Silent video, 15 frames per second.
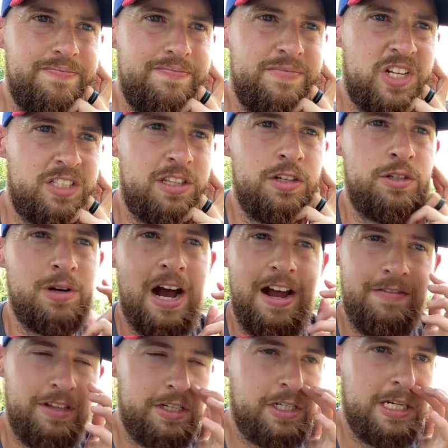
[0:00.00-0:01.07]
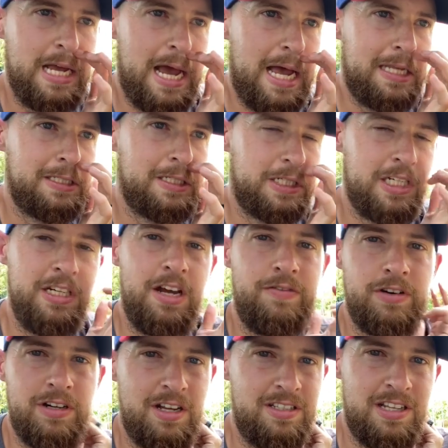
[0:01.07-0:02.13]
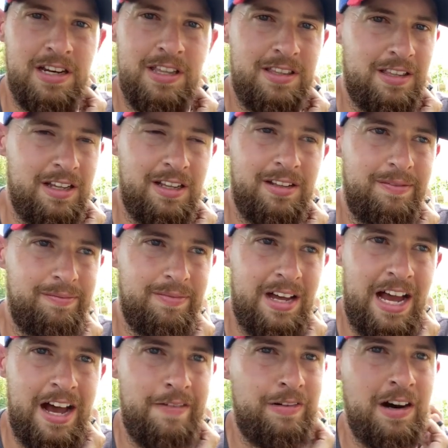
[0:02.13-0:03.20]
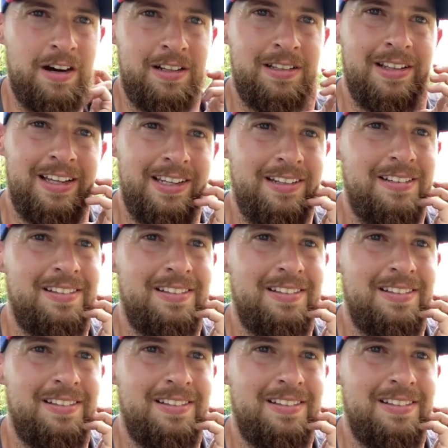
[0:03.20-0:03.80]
Just the drive that she has. She never does anything half-heartedly.